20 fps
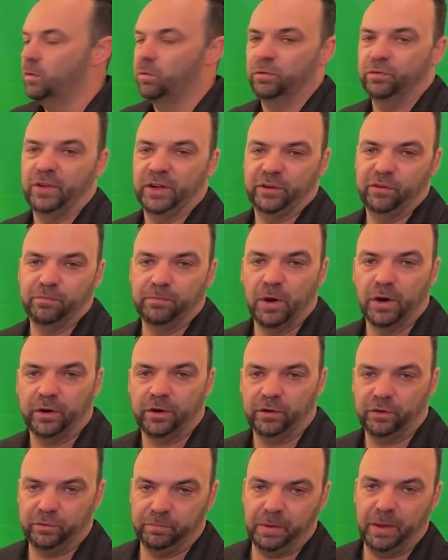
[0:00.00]
Reflective
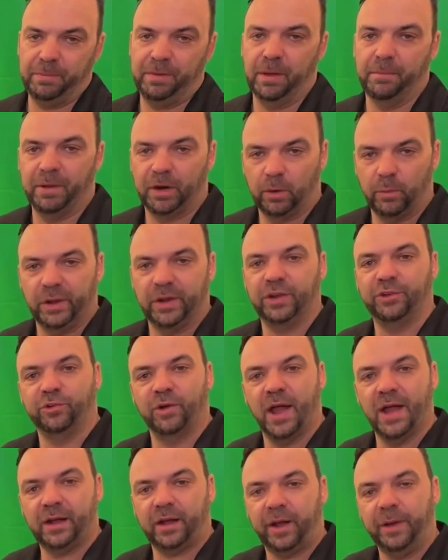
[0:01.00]
markers may be a better way to
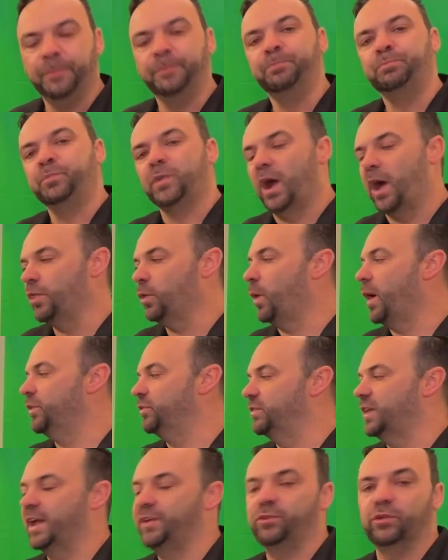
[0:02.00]
track.
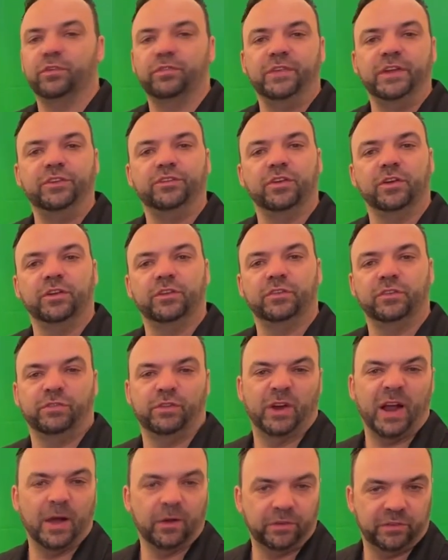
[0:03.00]
Otherwise, natural features if
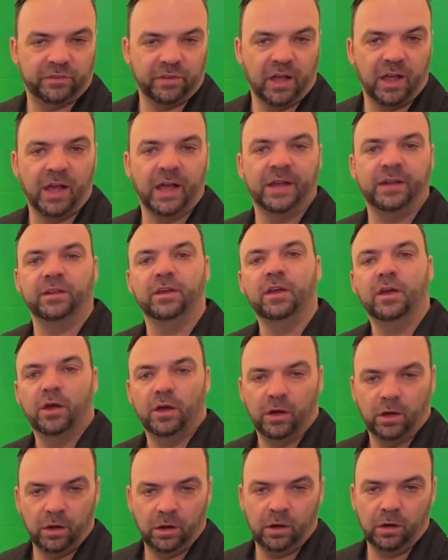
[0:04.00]
you're outside
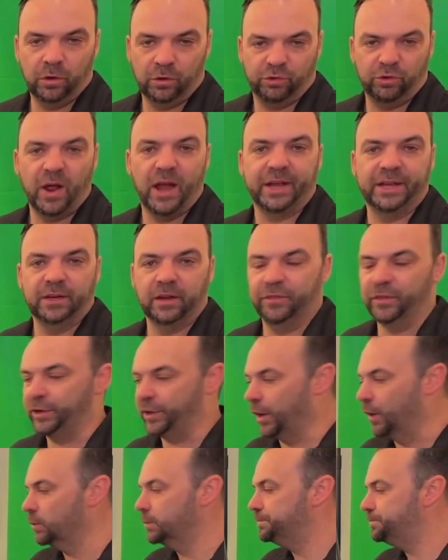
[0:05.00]
or tracking on the
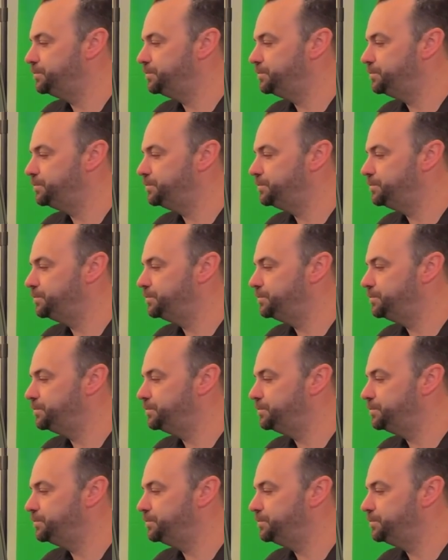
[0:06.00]
go.